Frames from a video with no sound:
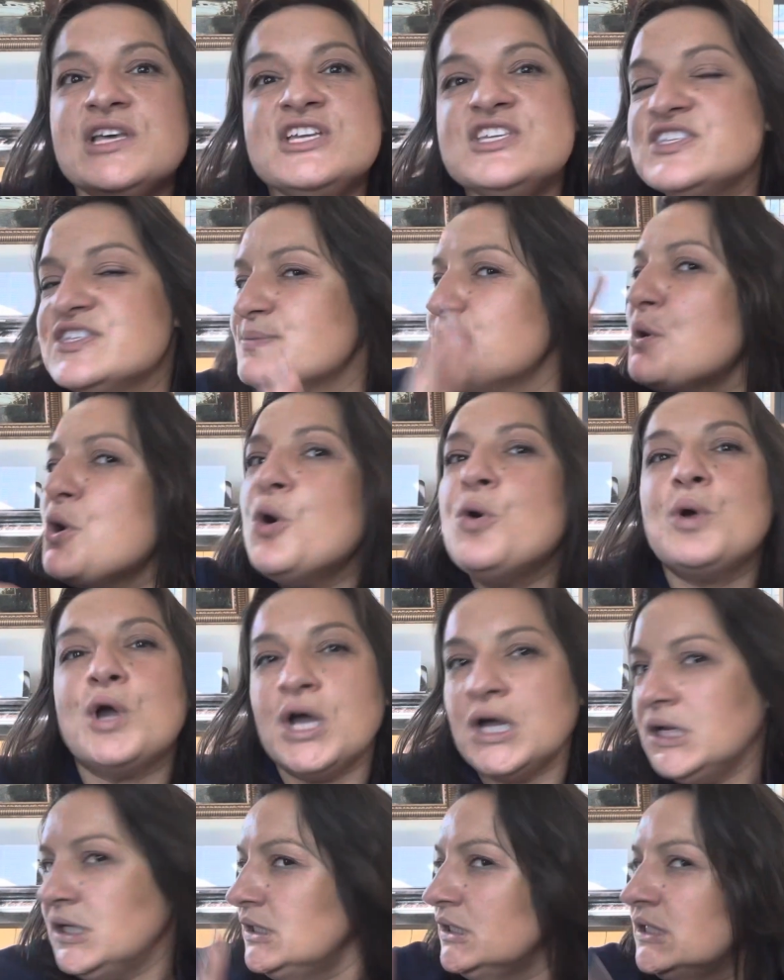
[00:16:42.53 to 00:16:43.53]

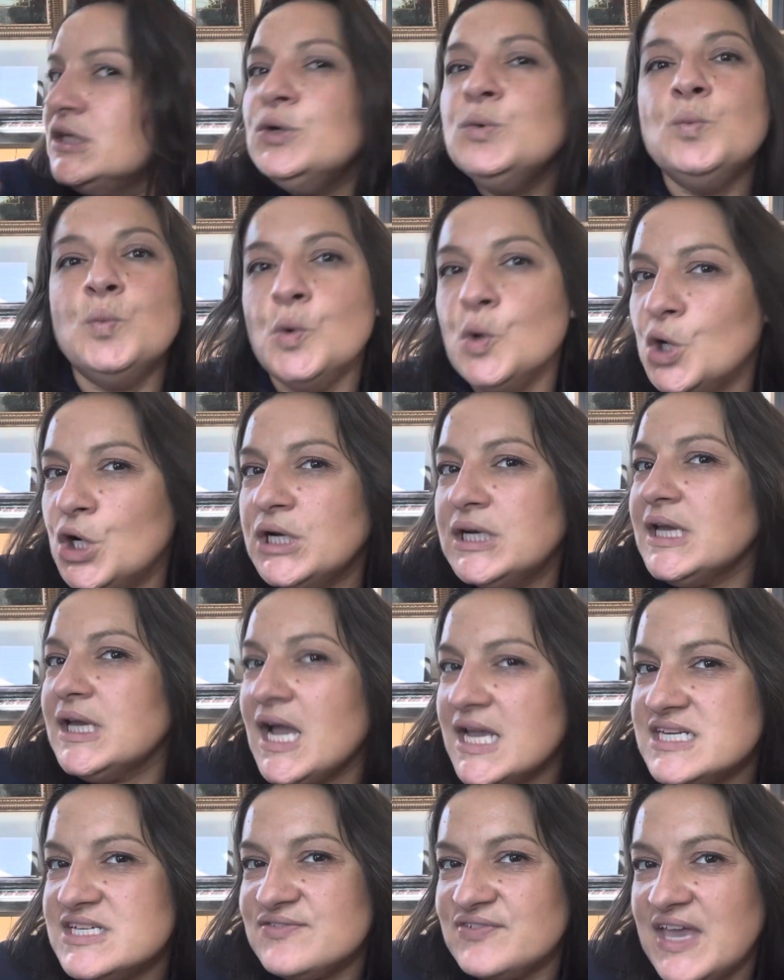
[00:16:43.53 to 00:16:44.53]
smoke wood
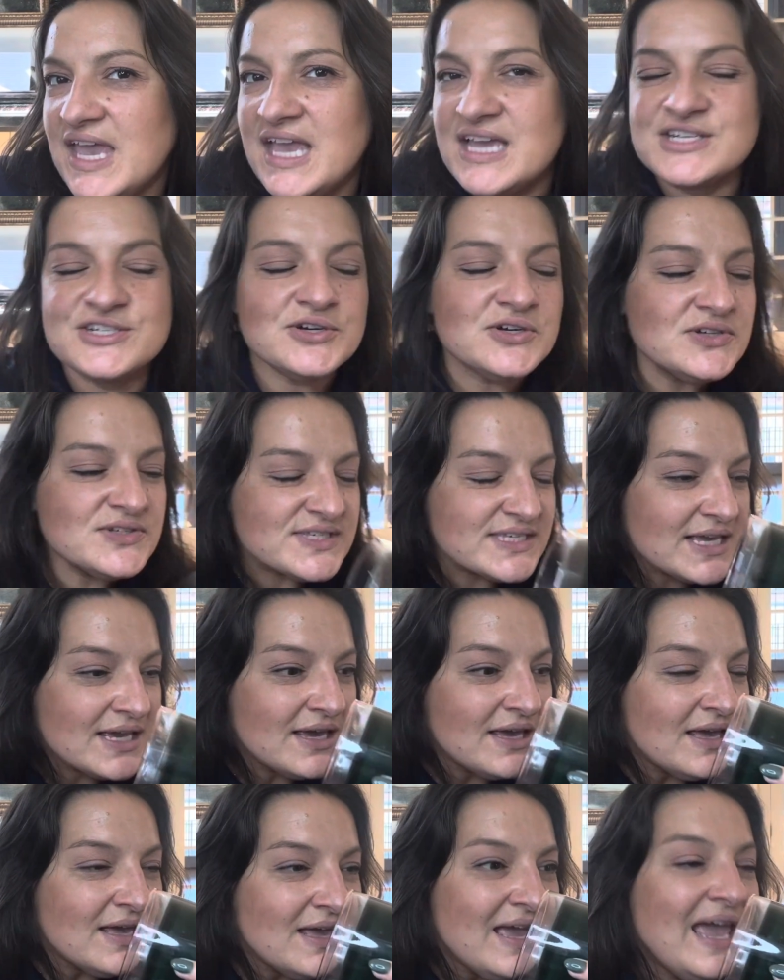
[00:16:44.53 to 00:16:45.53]
kind of candles.
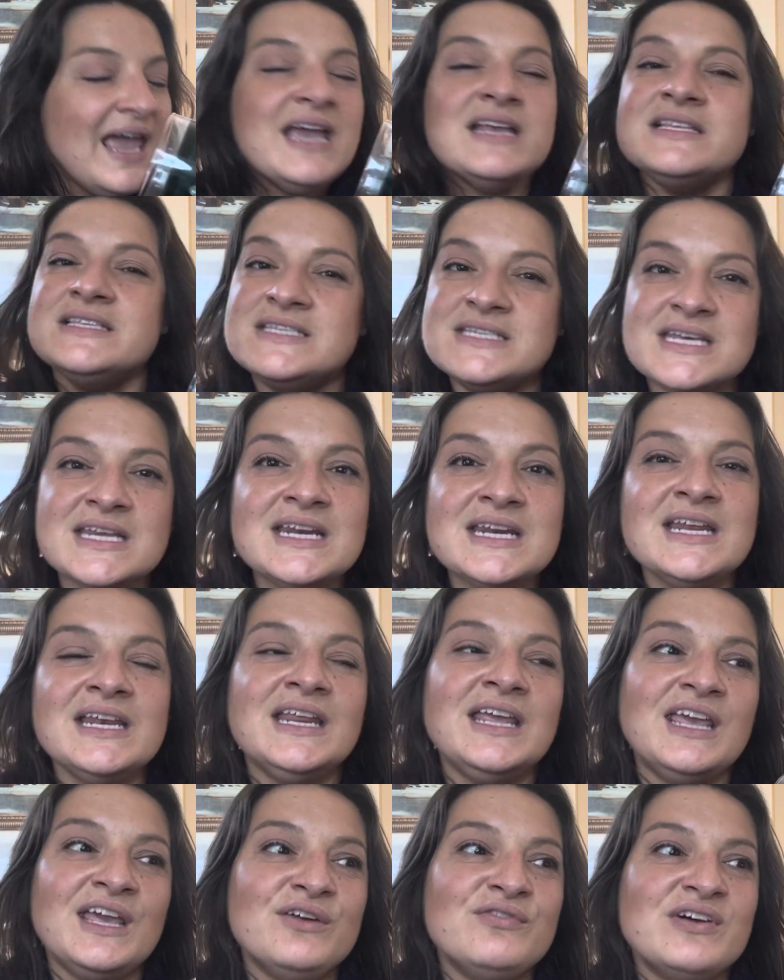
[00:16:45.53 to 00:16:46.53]
It didn't
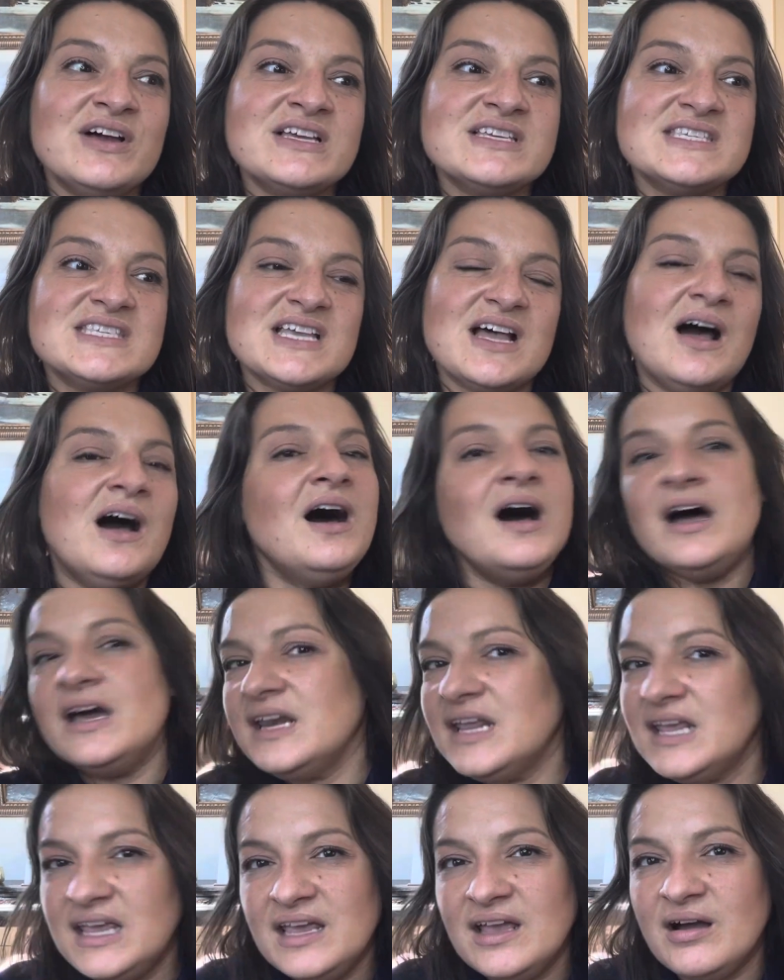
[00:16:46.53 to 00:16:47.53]
give us
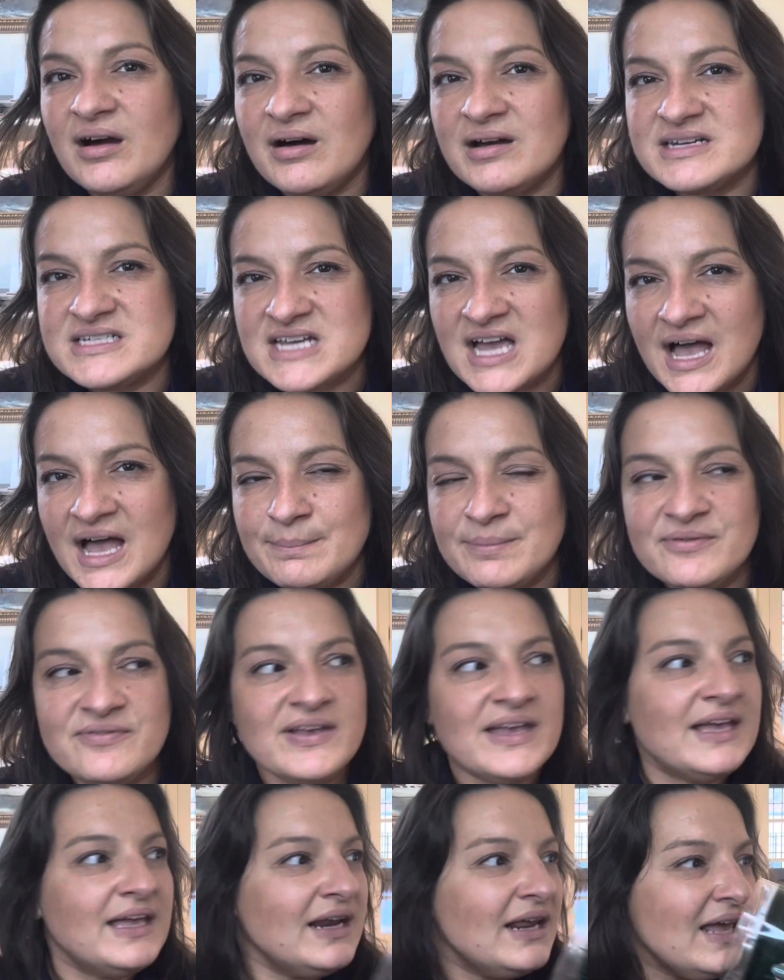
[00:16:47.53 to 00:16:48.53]
honey on top of
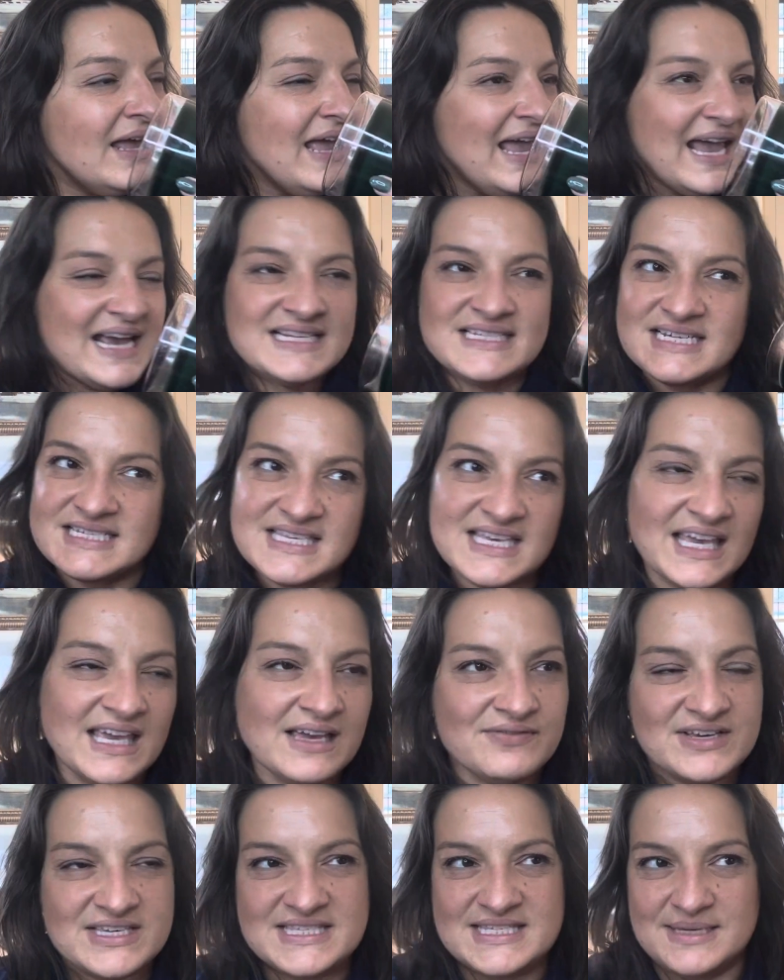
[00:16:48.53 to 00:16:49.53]
it. It doesn't give
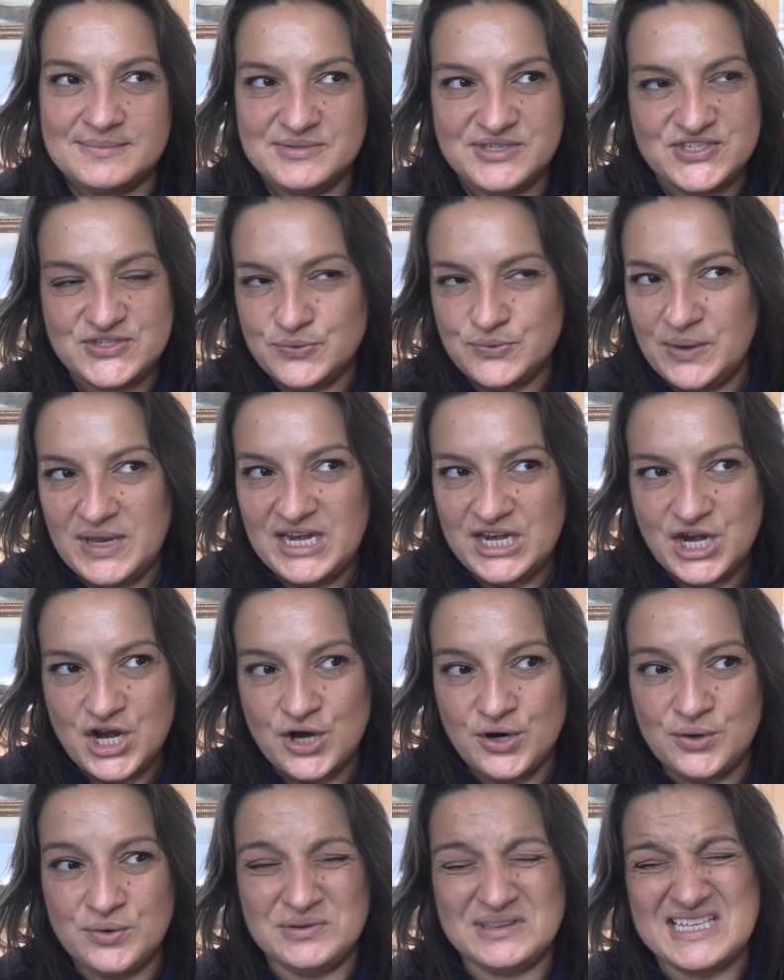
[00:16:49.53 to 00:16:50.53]
us some sweet
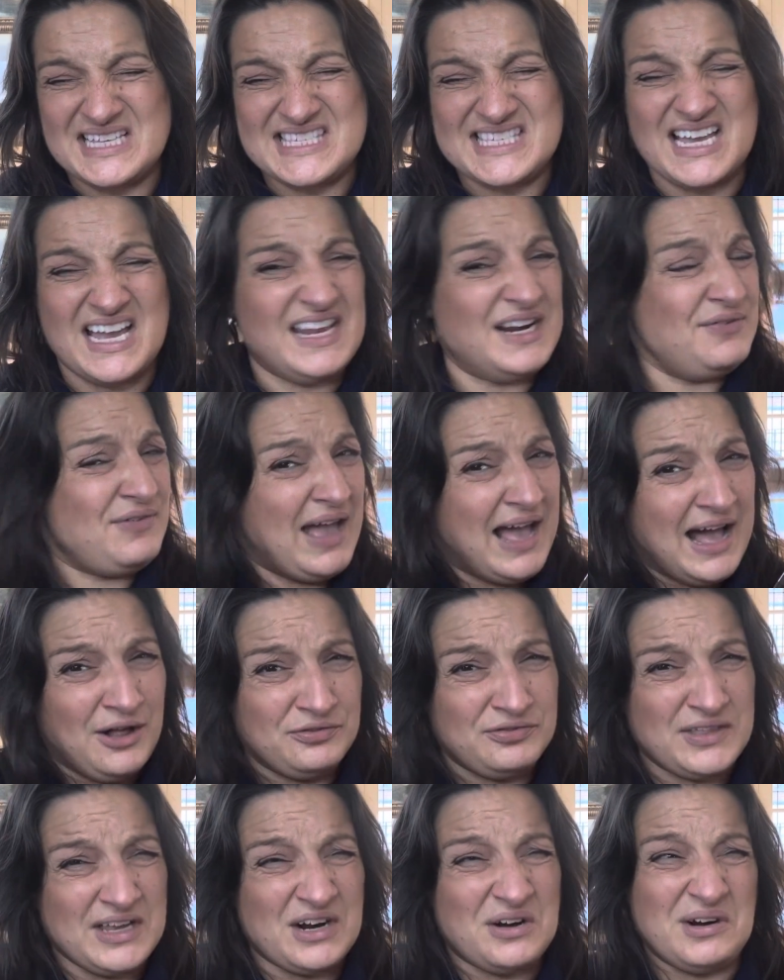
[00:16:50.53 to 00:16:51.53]
note that's kind of
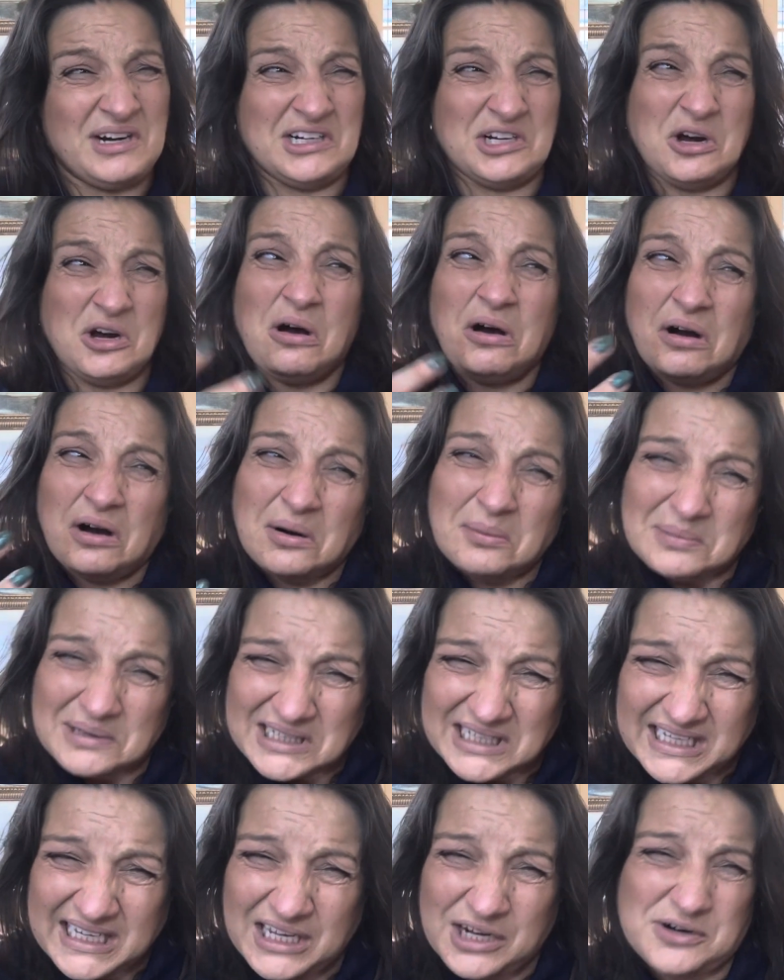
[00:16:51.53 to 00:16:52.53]
out there and
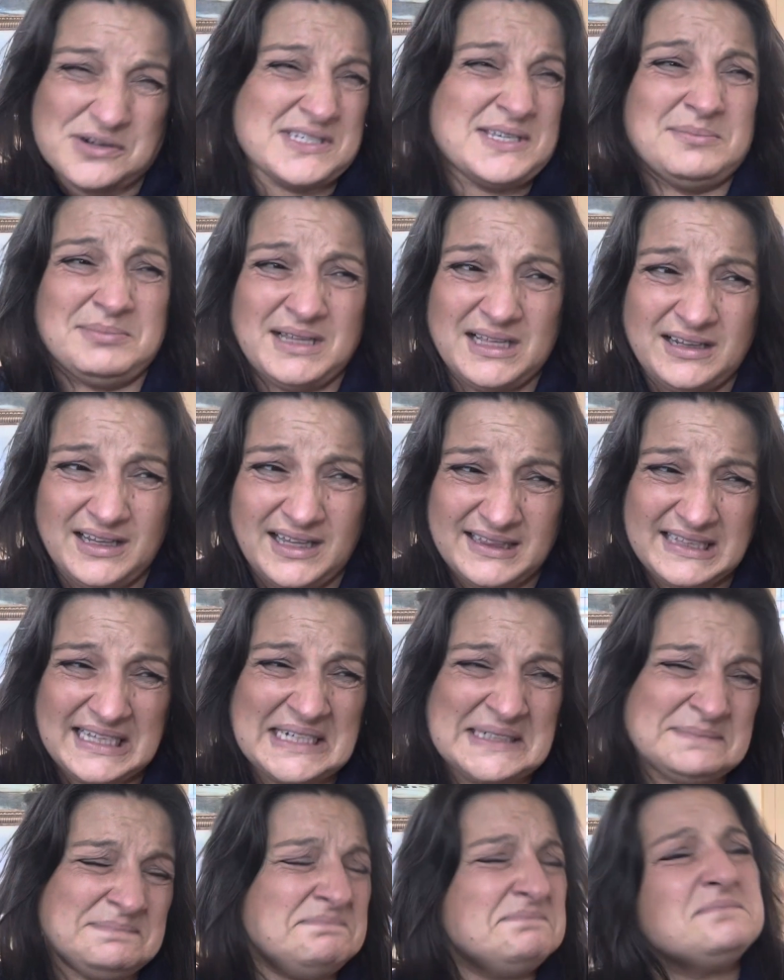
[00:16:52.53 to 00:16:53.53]
caramely or something like that.